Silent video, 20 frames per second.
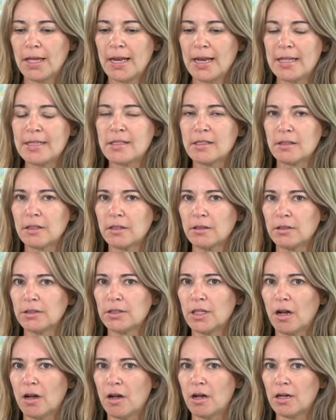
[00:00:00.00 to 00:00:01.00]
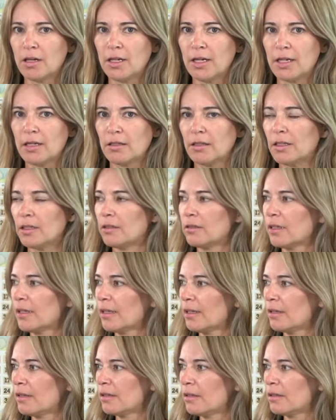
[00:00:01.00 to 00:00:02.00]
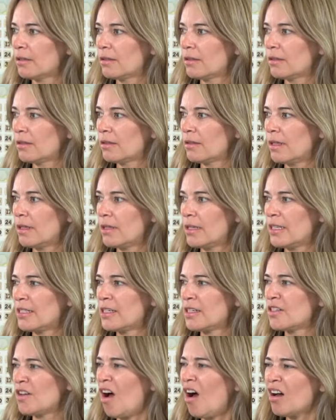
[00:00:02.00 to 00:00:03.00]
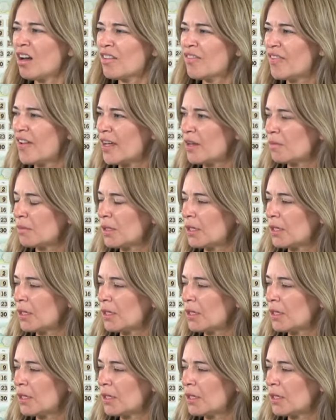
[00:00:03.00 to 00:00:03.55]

it, it's a little dog and a little it's a dog family. What's